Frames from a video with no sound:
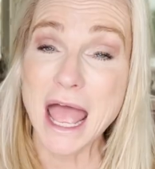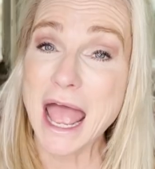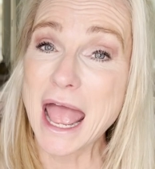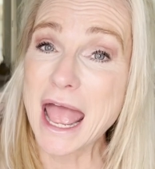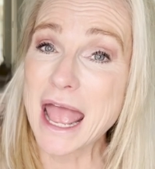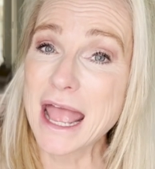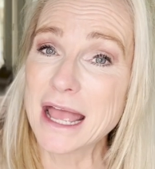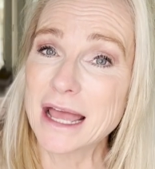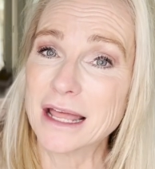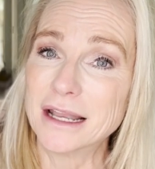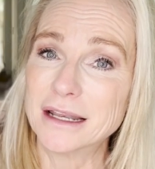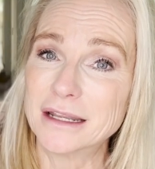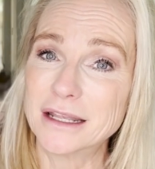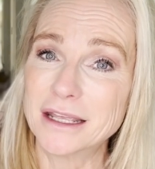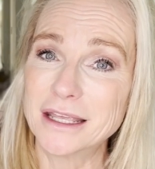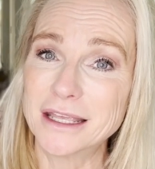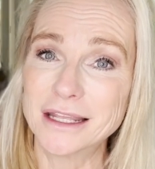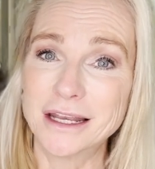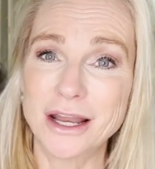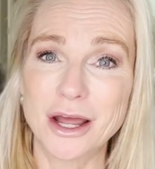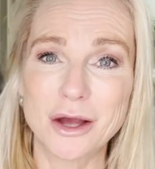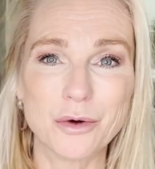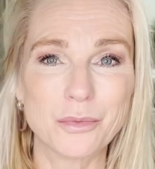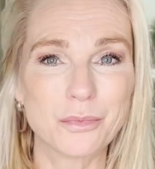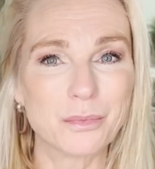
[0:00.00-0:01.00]
And
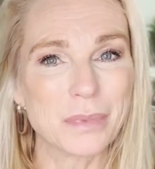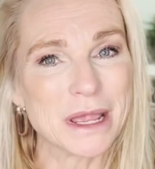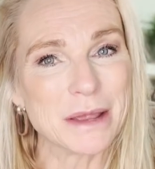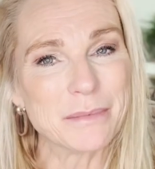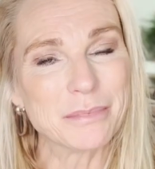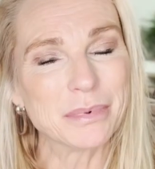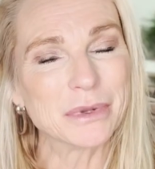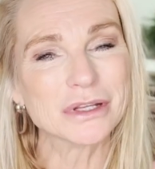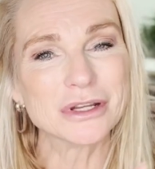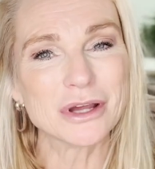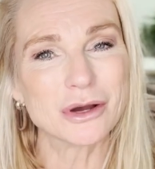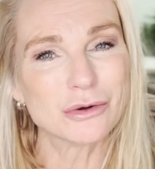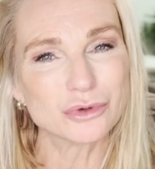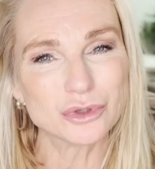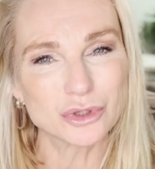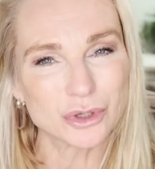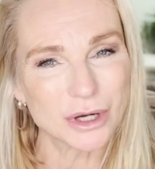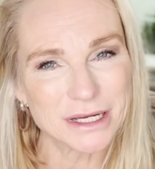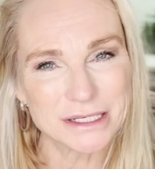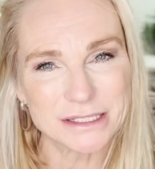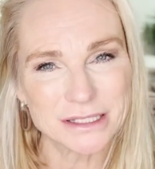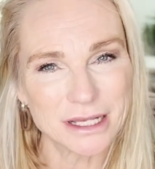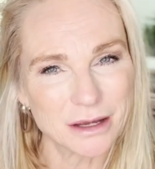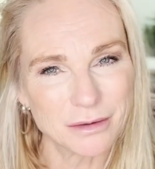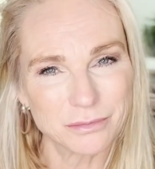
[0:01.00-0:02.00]
you know, people don't
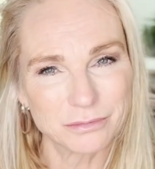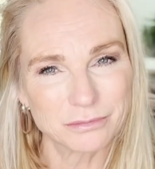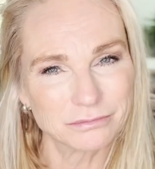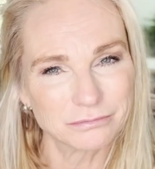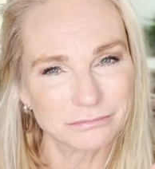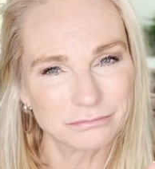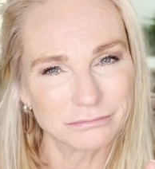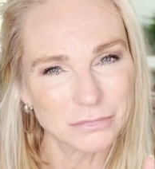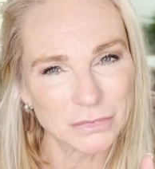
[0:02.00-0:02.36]
dress up